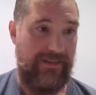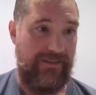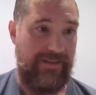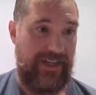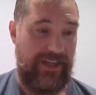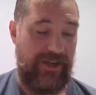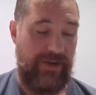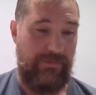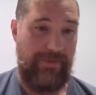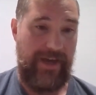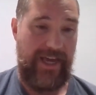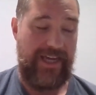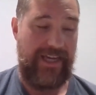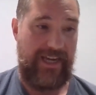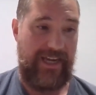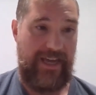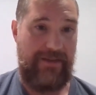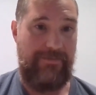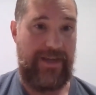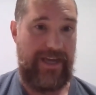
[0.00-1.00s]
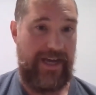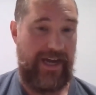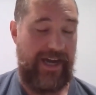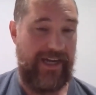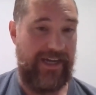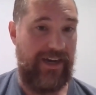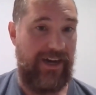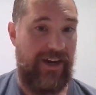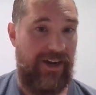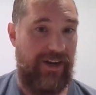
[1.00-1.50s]
make an
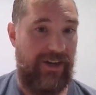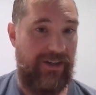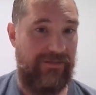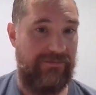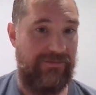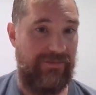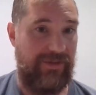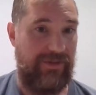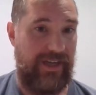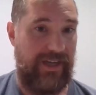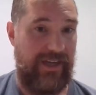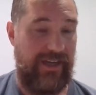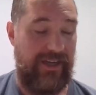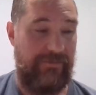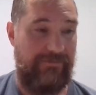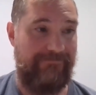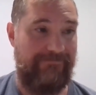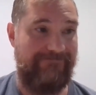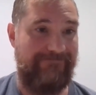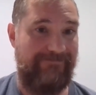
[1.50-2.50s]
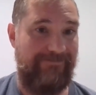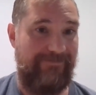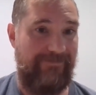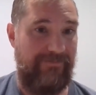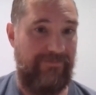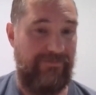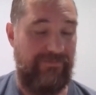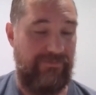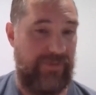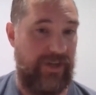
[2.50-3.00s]
API call.
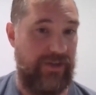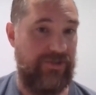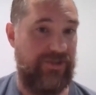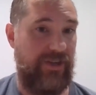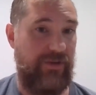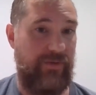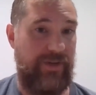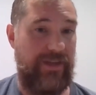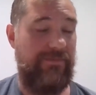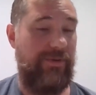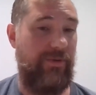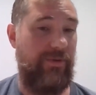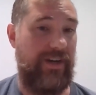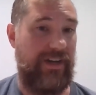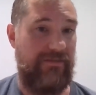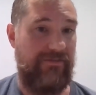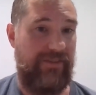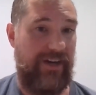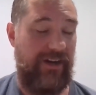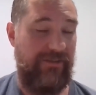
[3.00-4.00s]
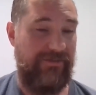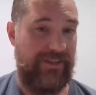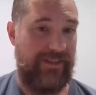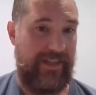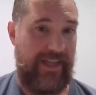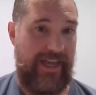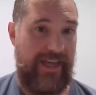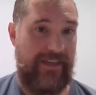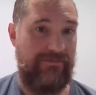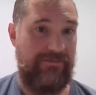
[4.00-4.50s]
There's no endpoint involved
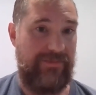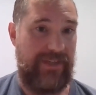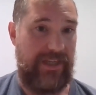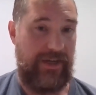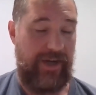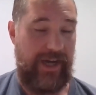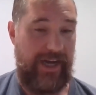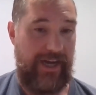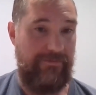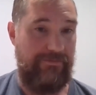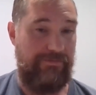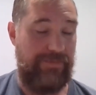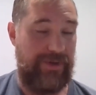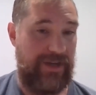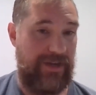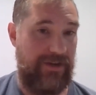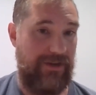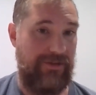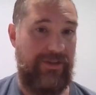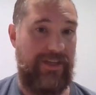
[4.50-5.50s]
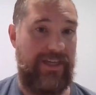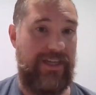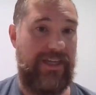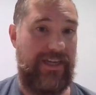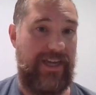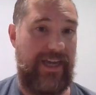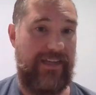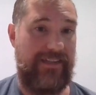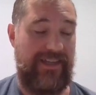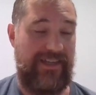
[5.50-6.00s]
in that. I'm purely
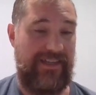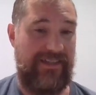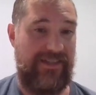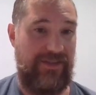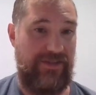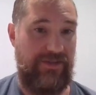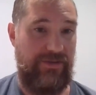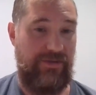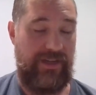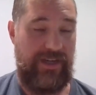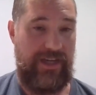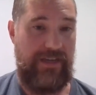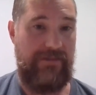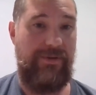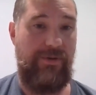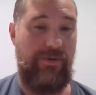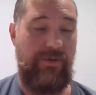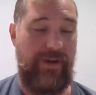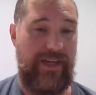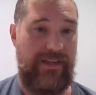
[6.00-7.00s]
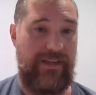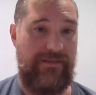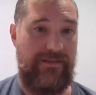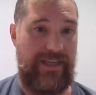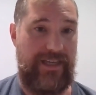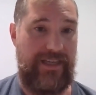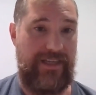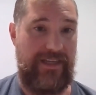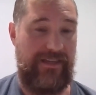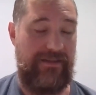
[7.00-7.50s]
connecting to an endpoint
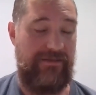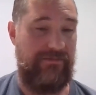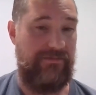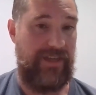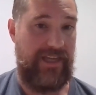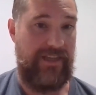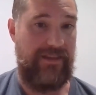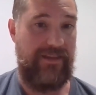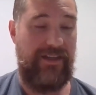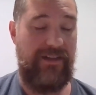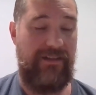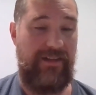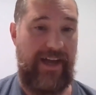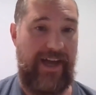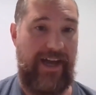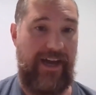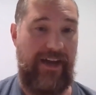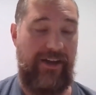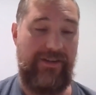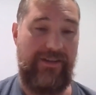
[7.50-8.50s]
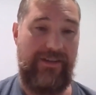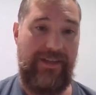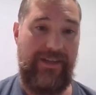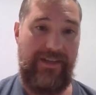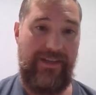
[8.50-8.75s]
in the cloud,